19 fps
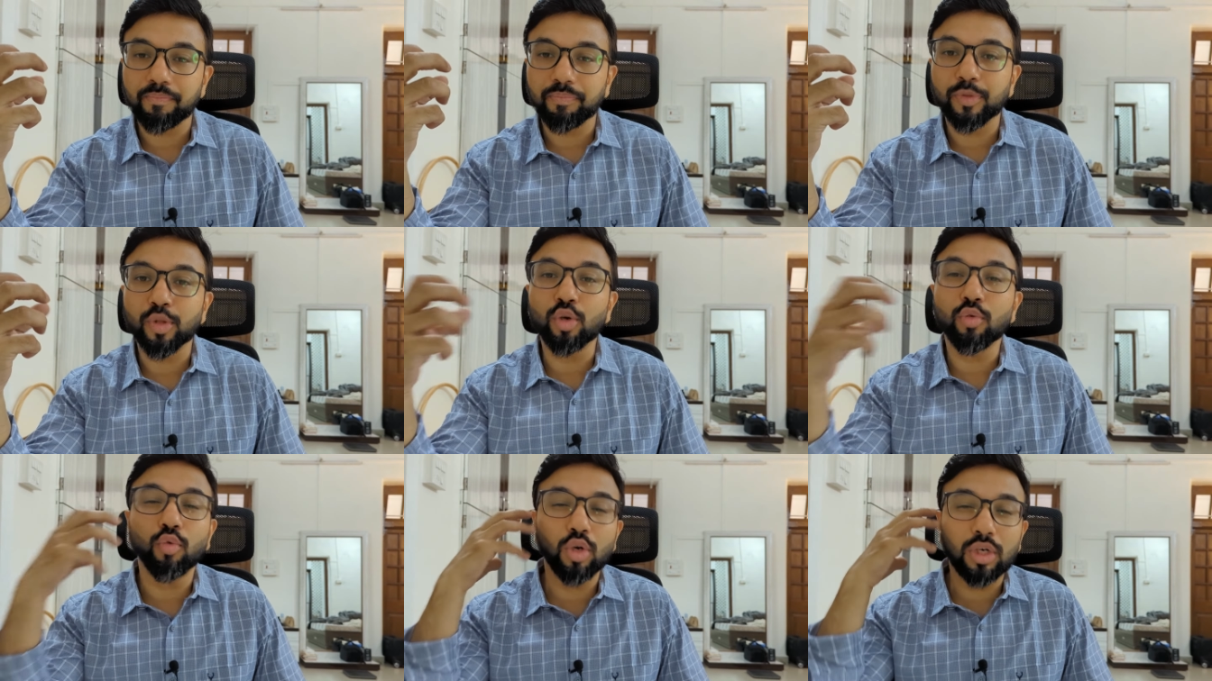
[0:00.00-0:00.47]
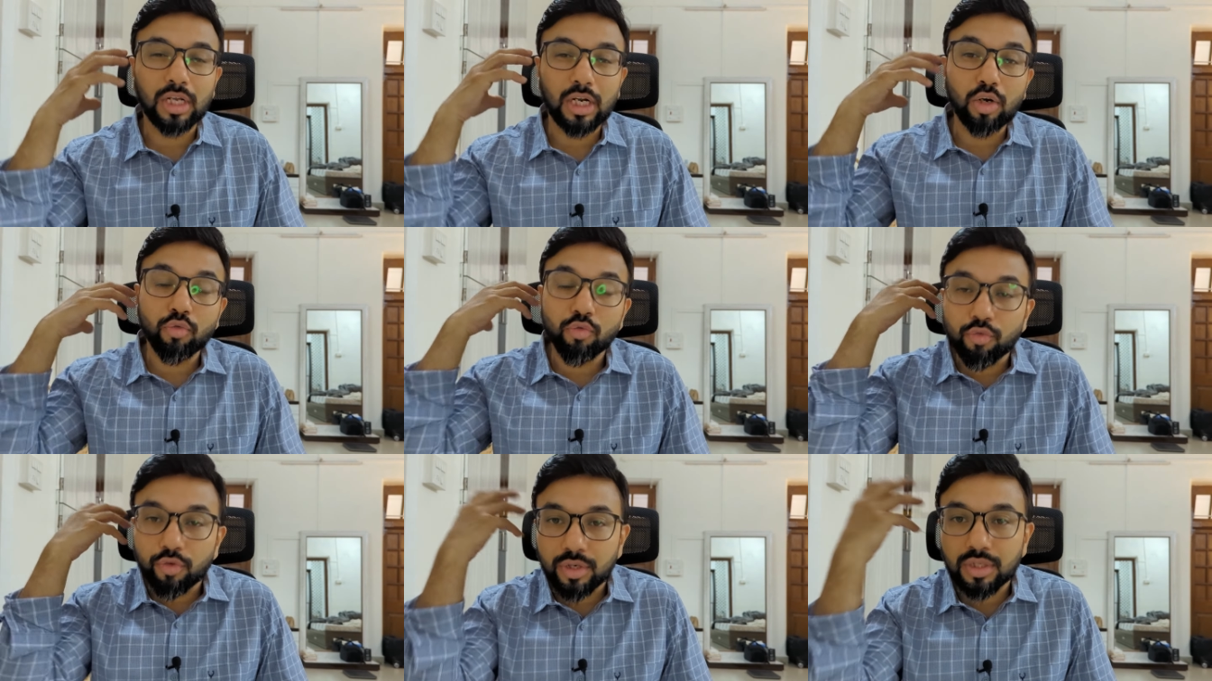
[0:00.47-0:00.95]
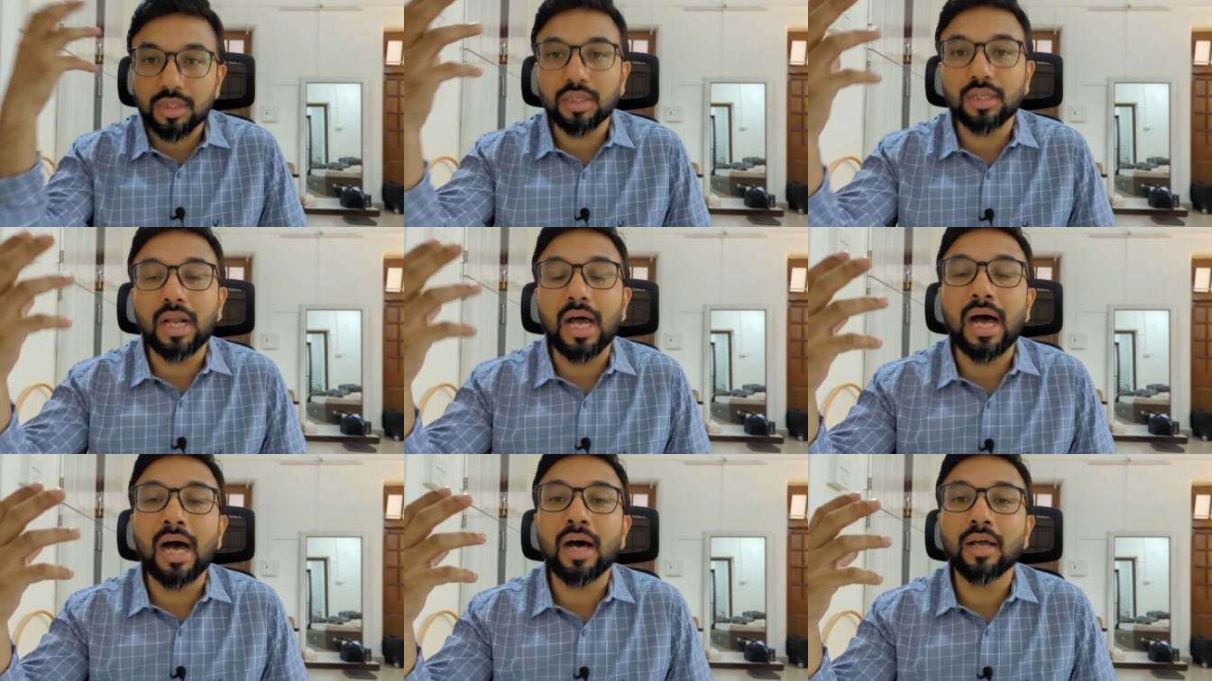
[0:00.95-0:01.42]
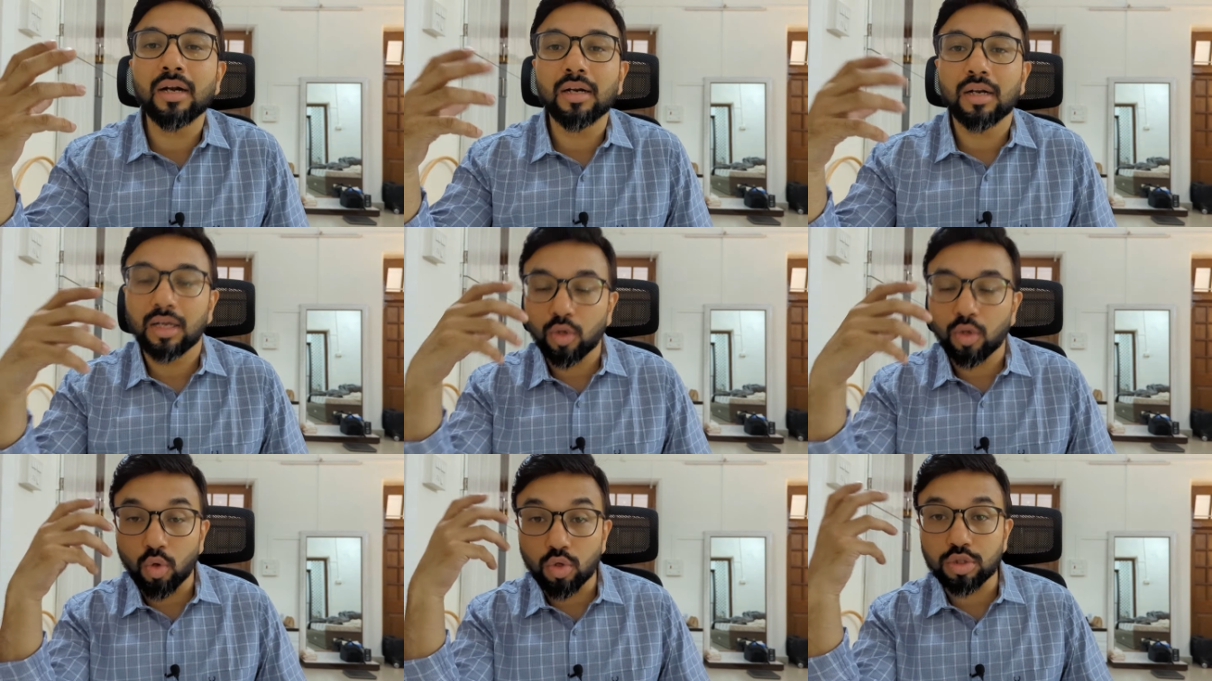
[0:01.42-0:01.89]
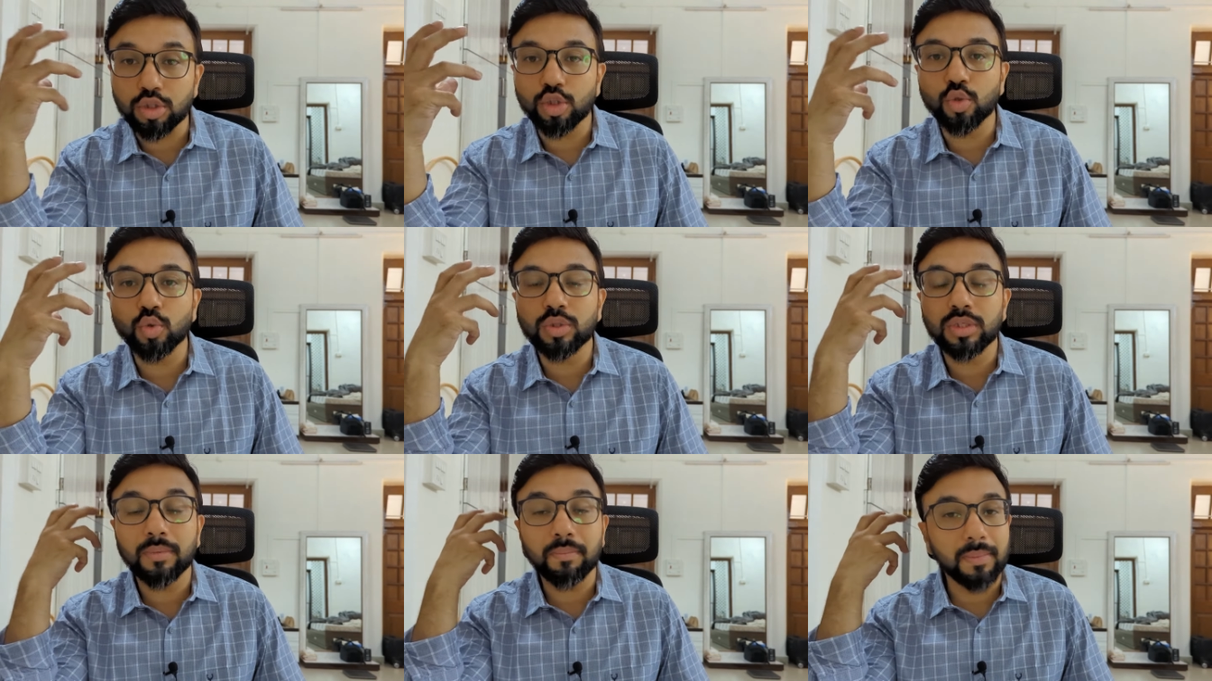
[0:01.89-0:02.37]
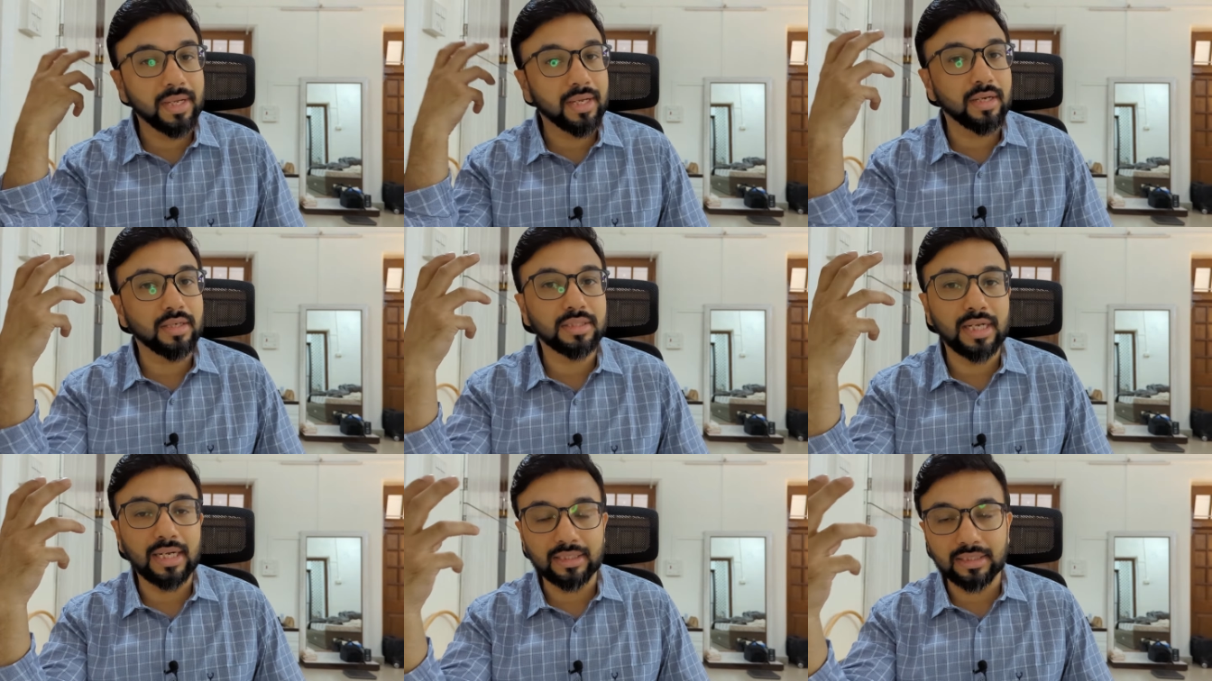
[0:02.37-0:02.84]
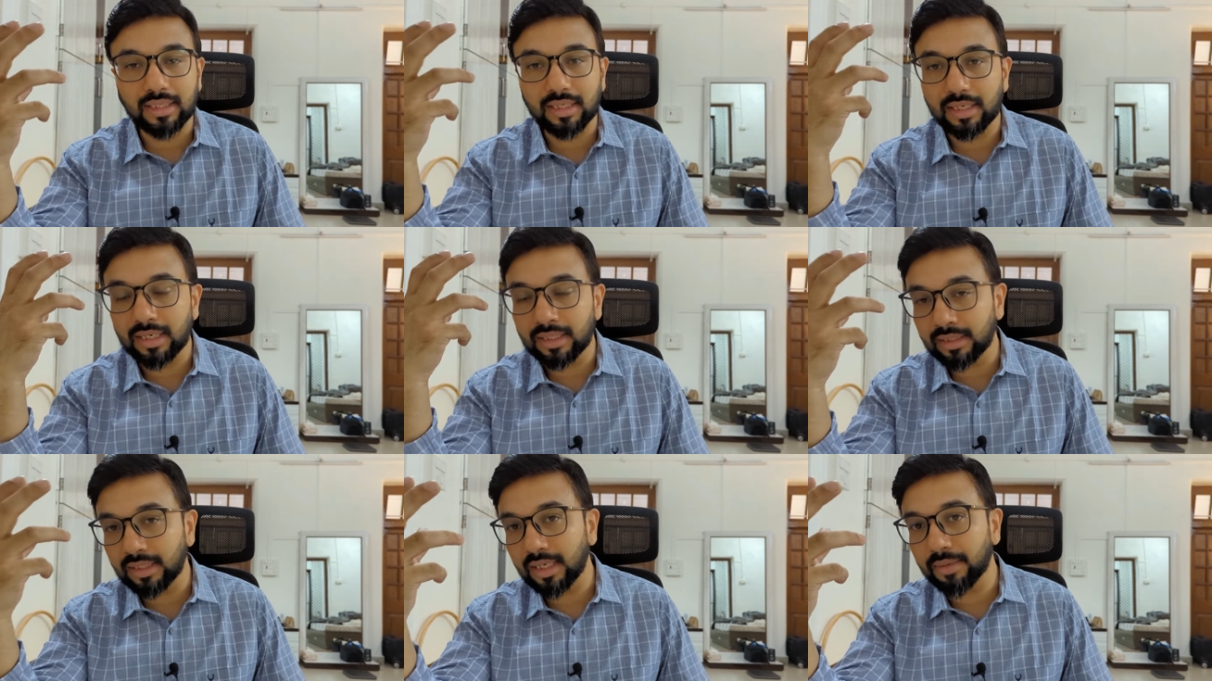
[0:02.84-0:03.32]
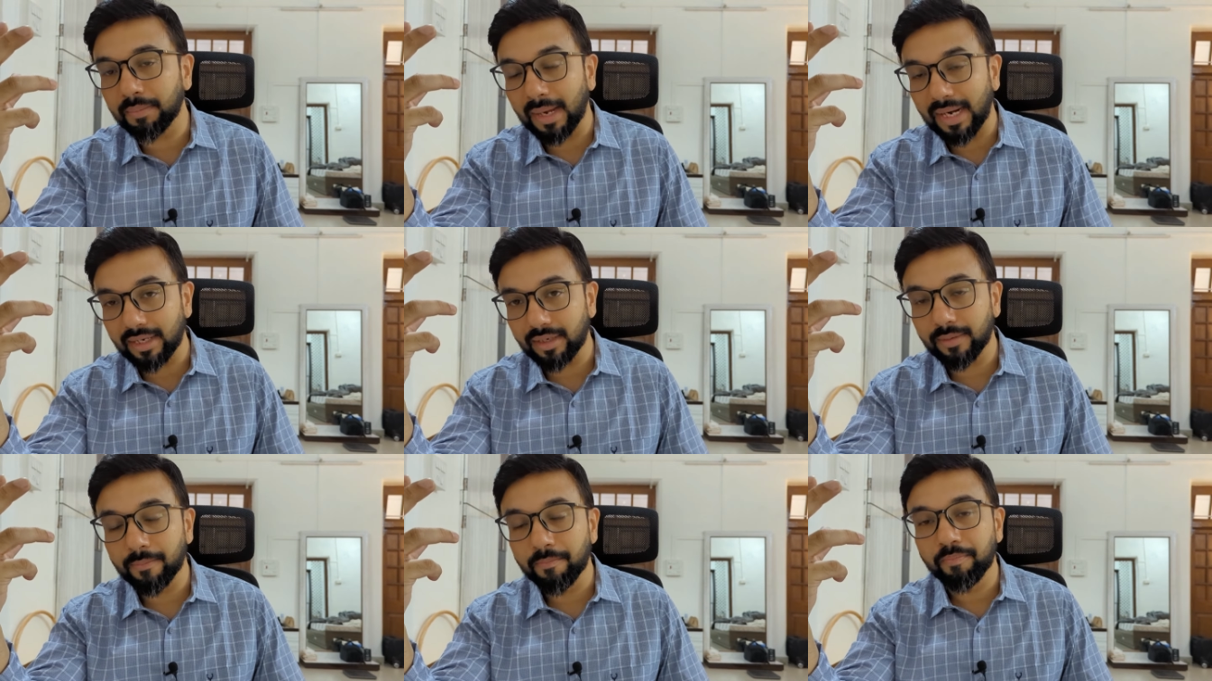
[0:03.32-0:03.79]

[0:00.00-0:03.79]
what kind of vision our constitution makers had there in their mind.